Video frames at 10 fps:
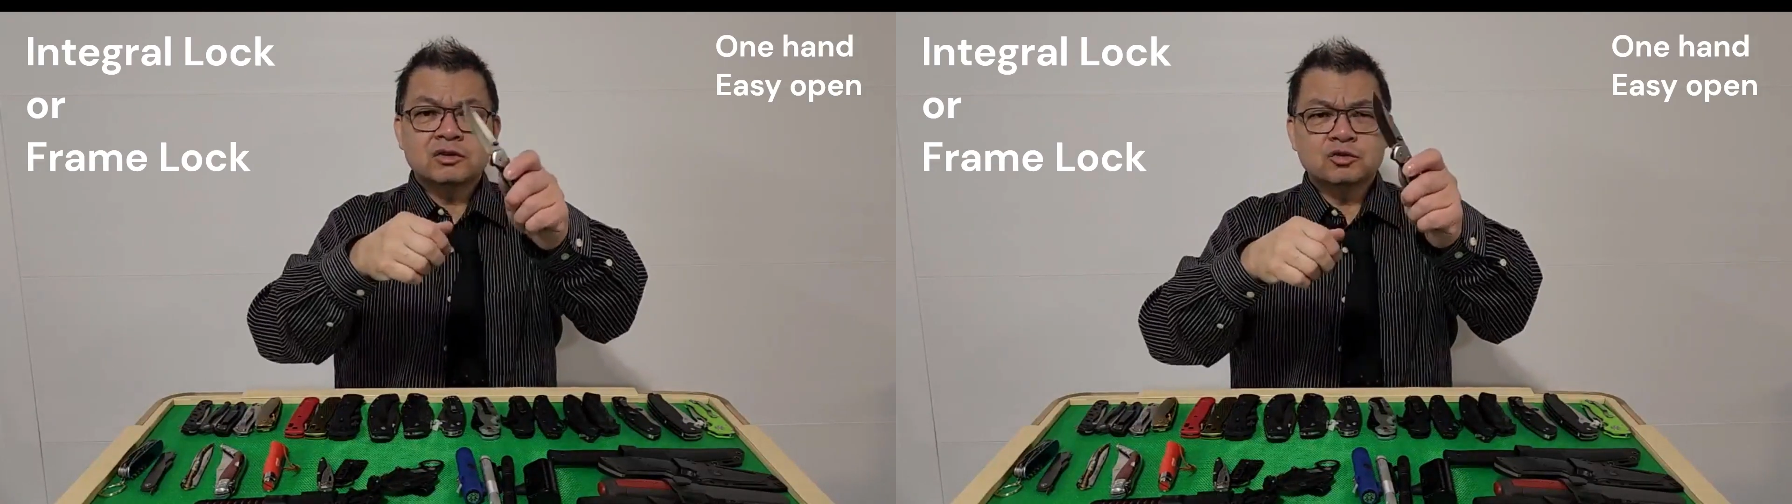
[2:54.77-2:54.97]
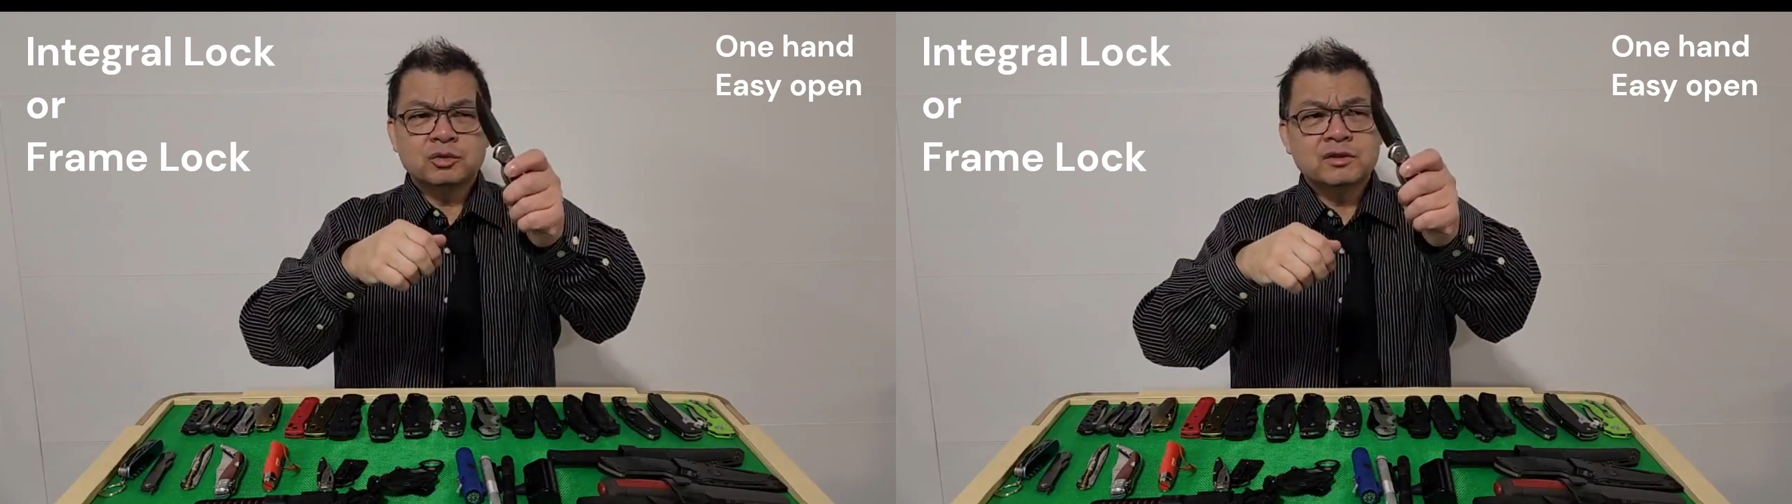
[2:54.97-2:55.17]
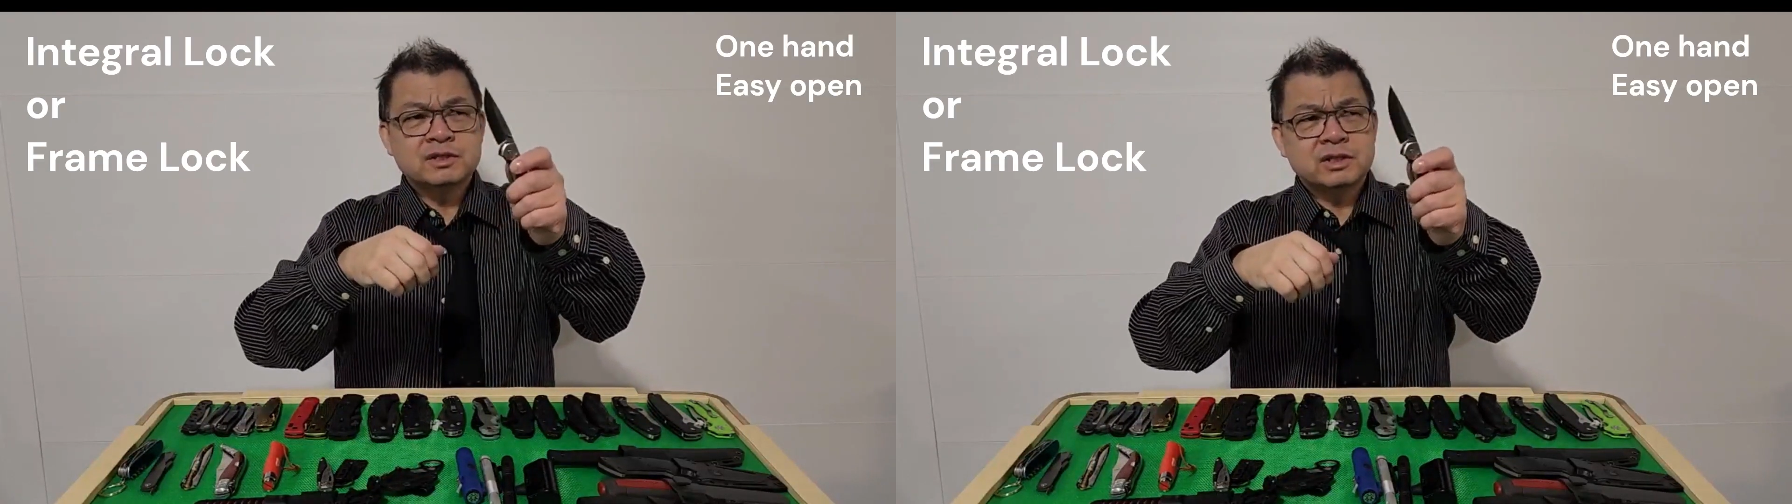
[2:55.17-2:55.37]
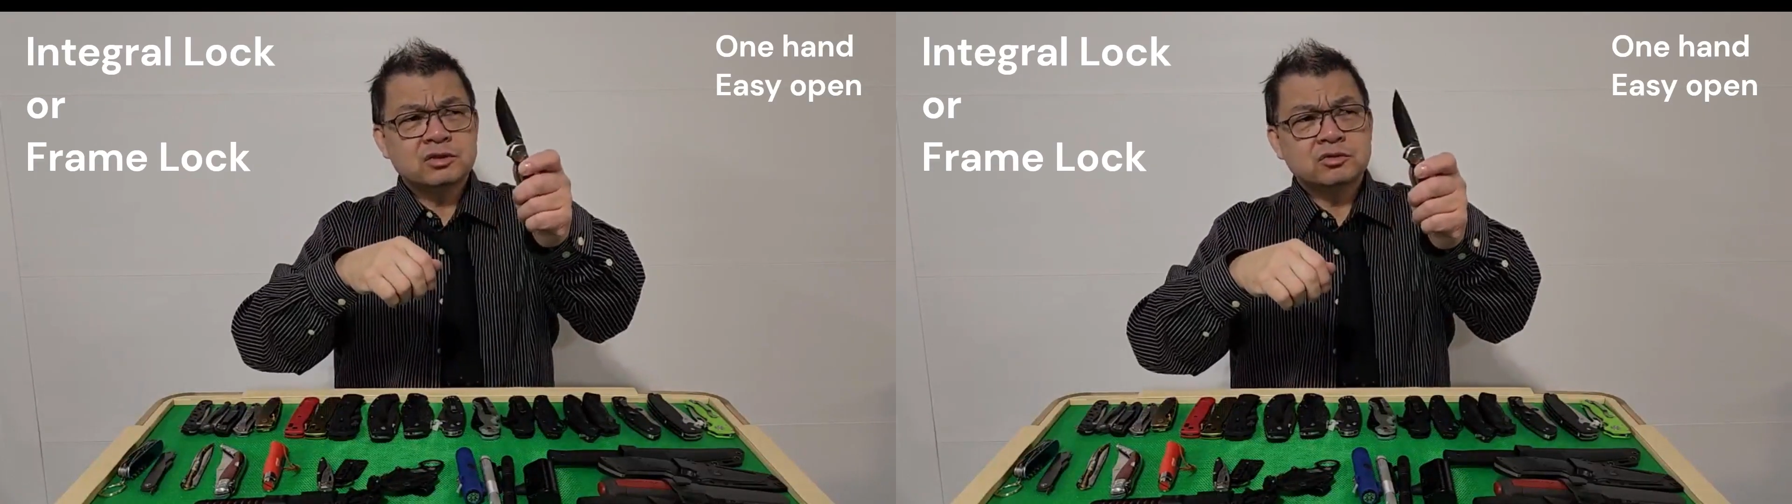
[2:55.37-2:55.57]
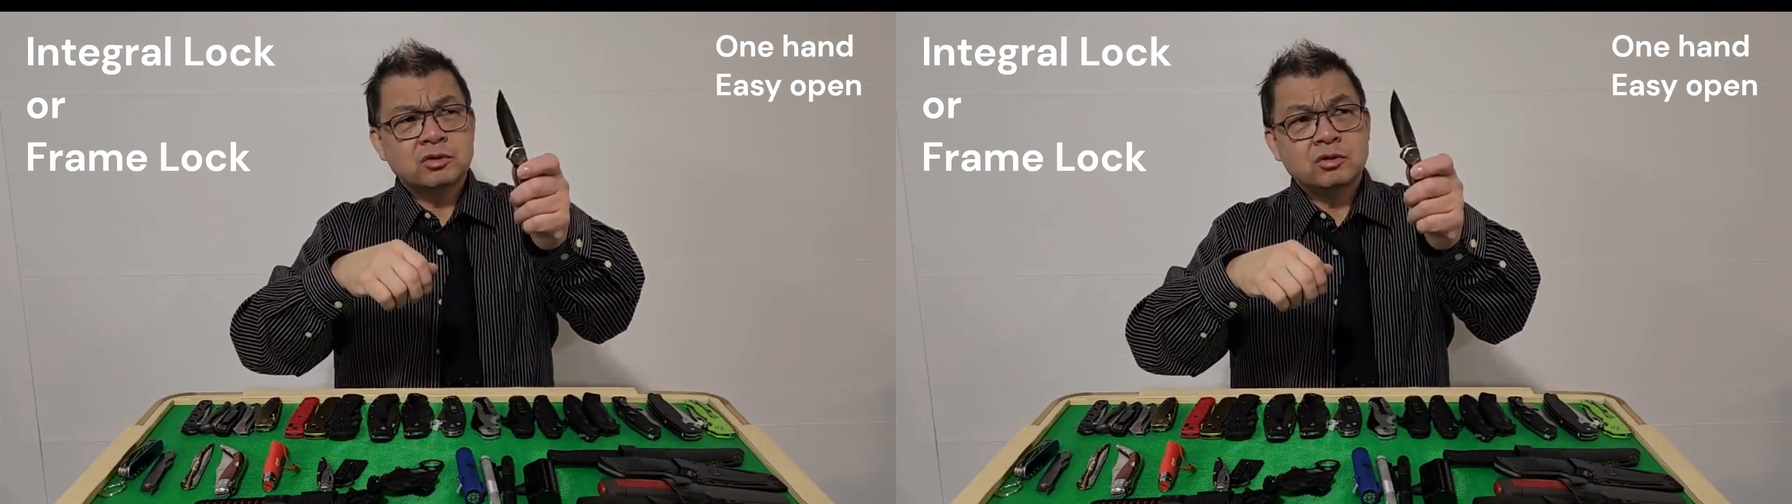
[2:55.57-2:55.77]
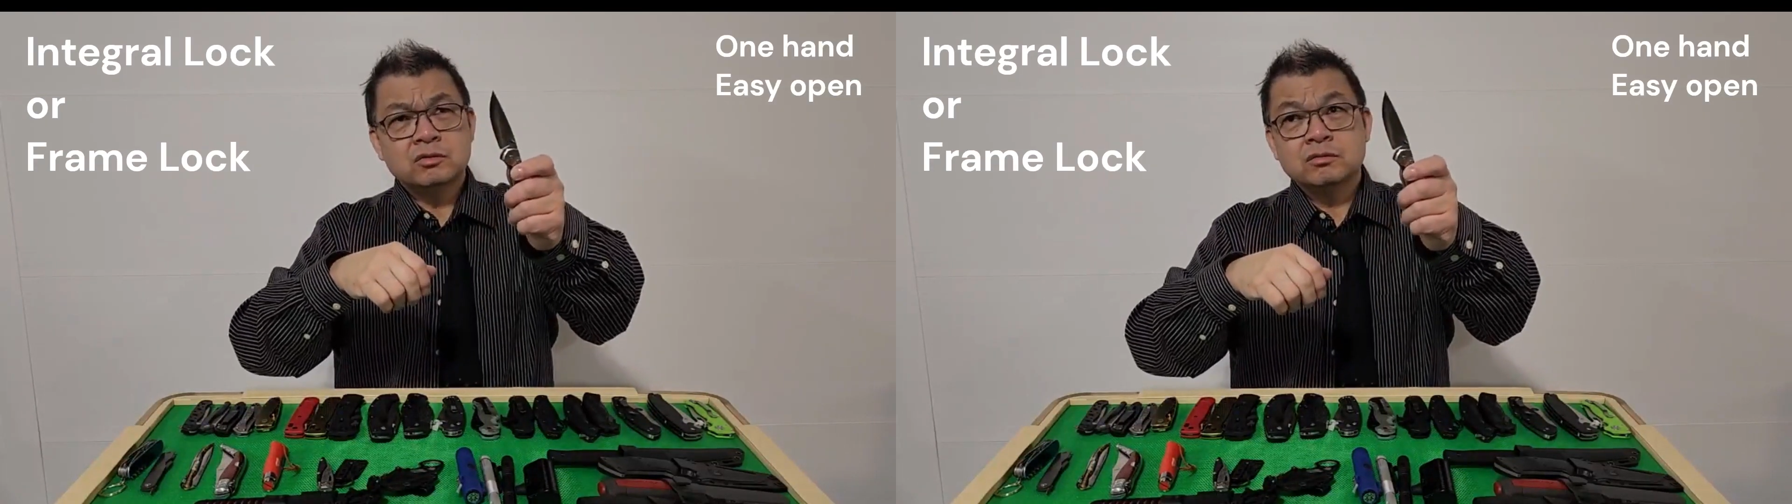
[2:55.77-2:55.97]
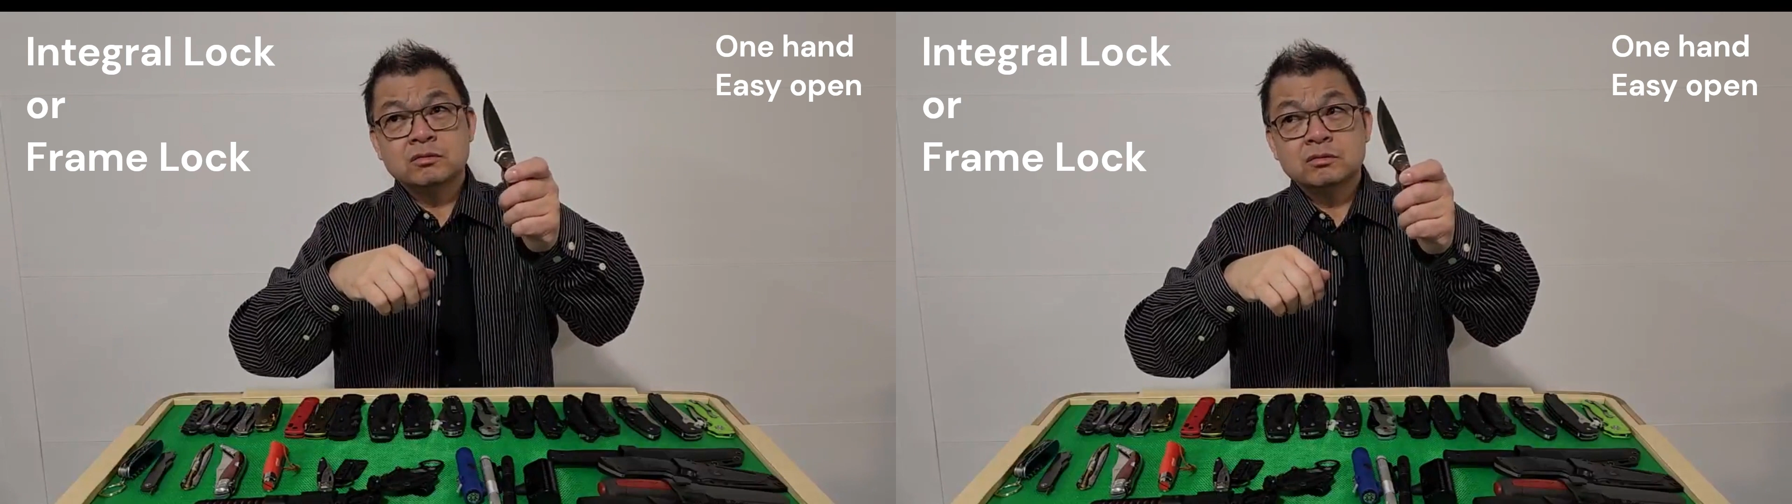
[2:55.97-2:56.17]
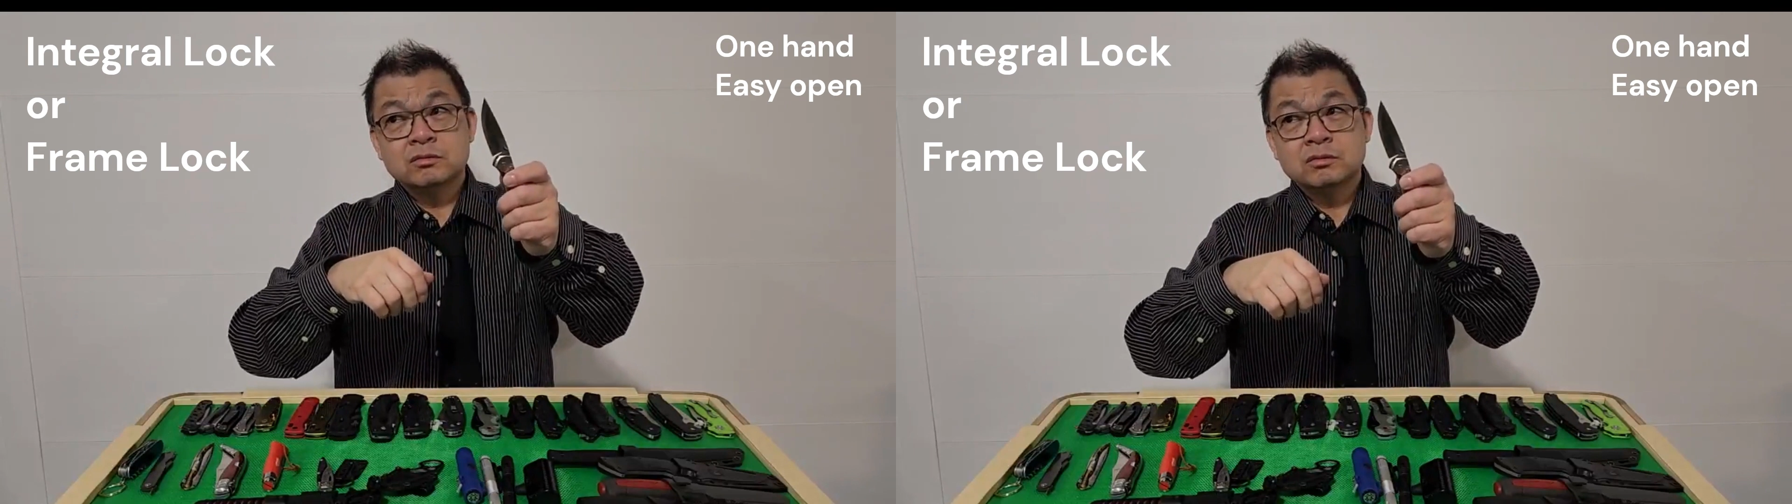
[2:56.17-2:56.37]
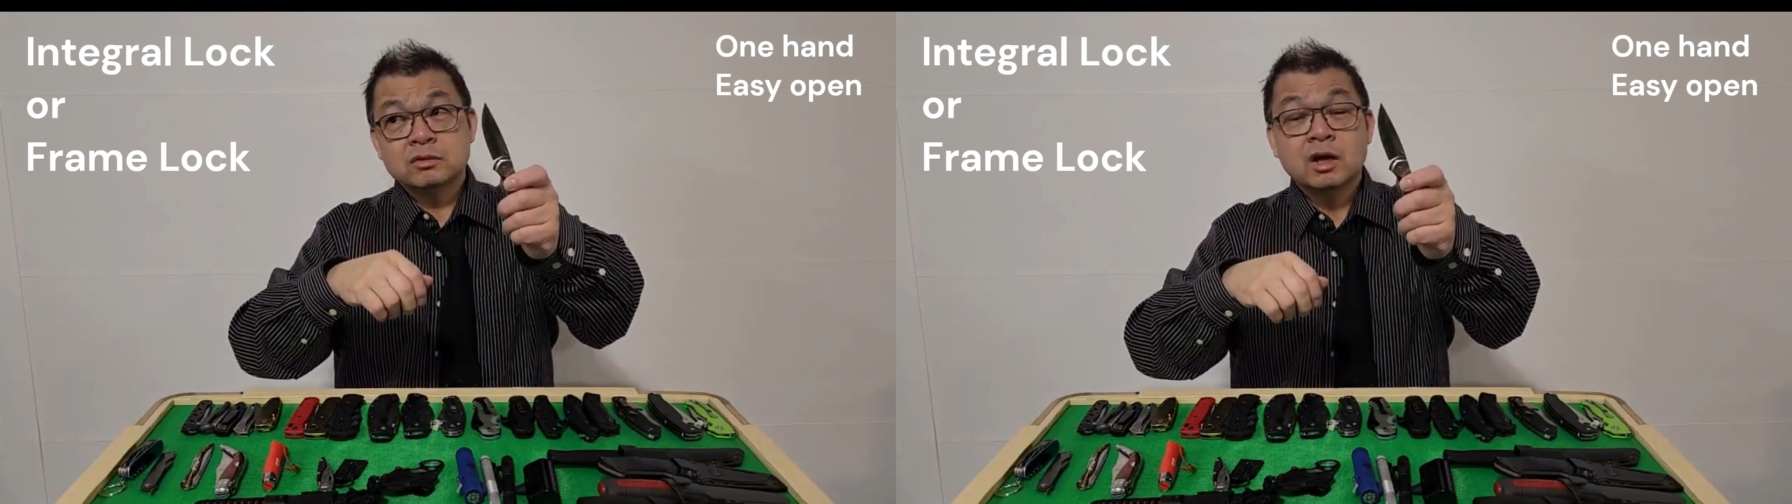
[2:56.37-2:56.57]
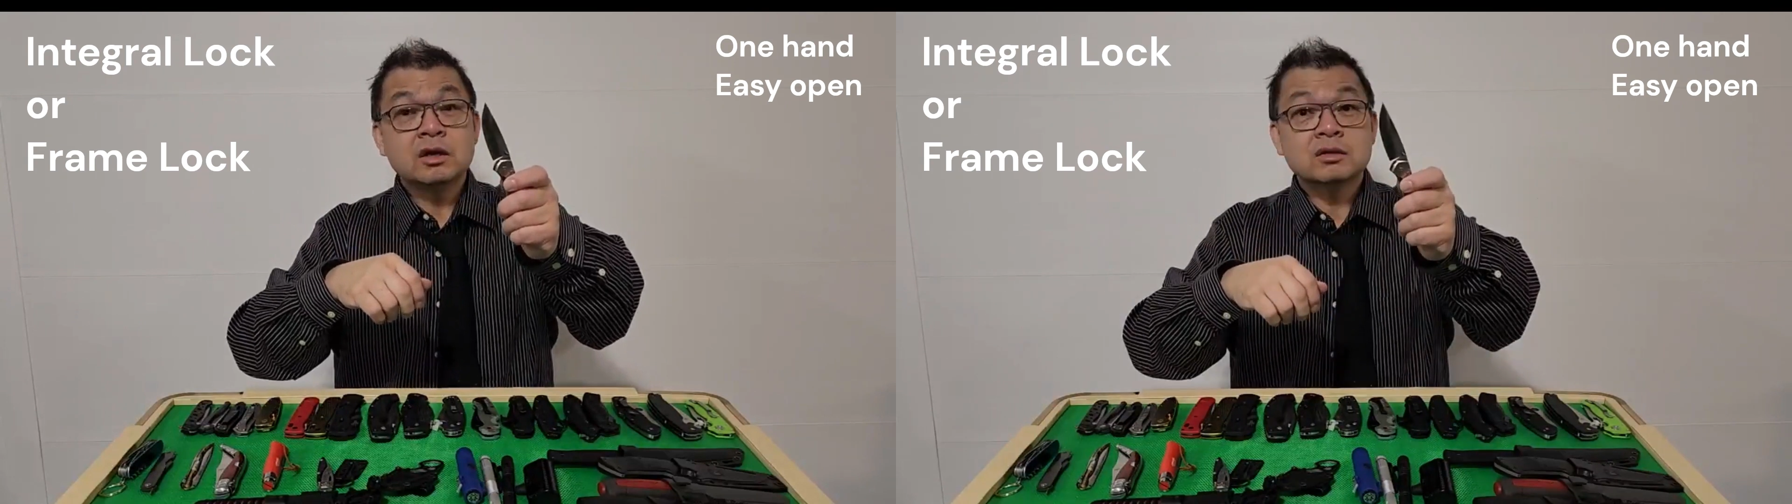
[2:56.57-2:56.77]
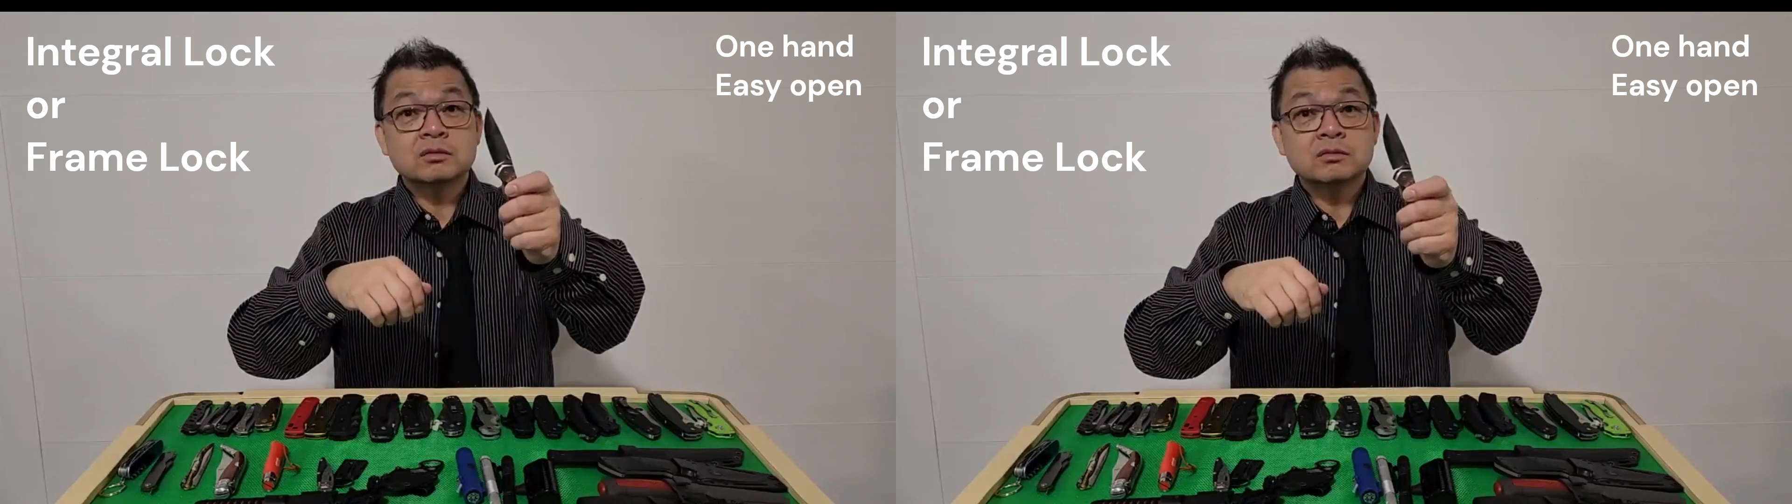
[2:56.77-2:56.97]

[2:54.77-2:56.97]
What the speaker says: the Reese Integral lock.